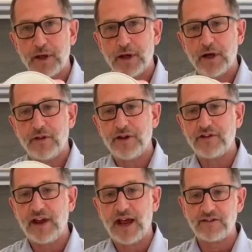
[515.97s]
This
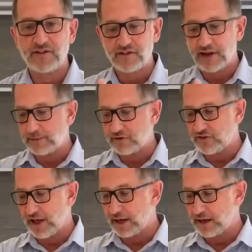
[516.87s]
has the same
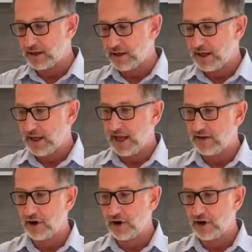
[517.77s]
aesthetic as